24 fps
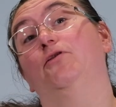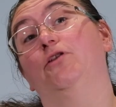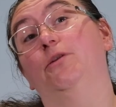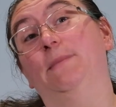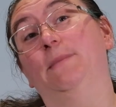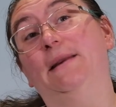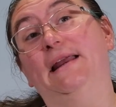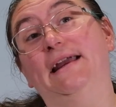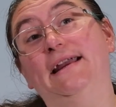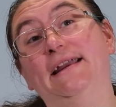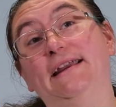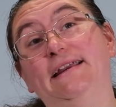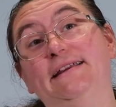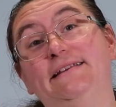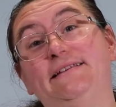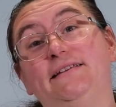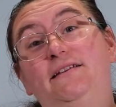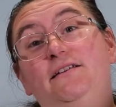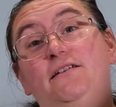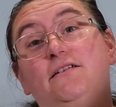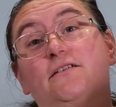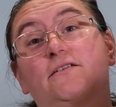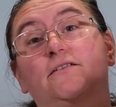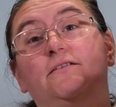the blanket
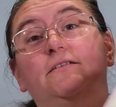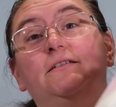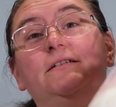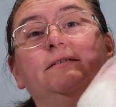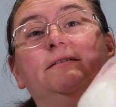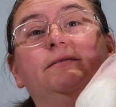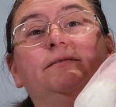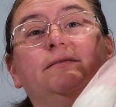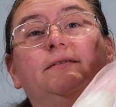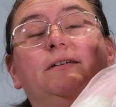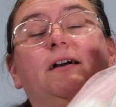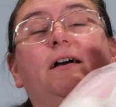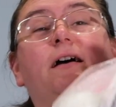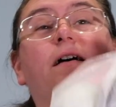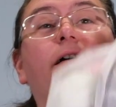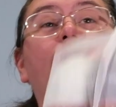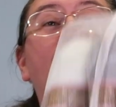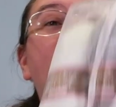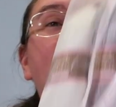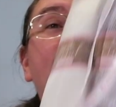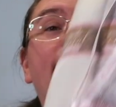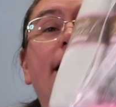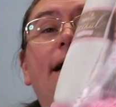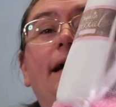along,
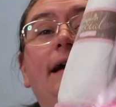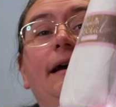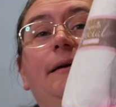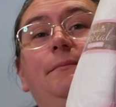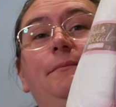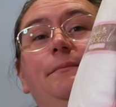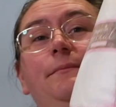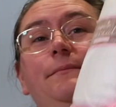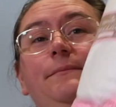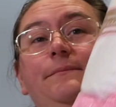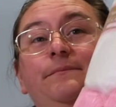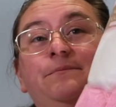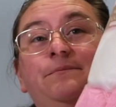I am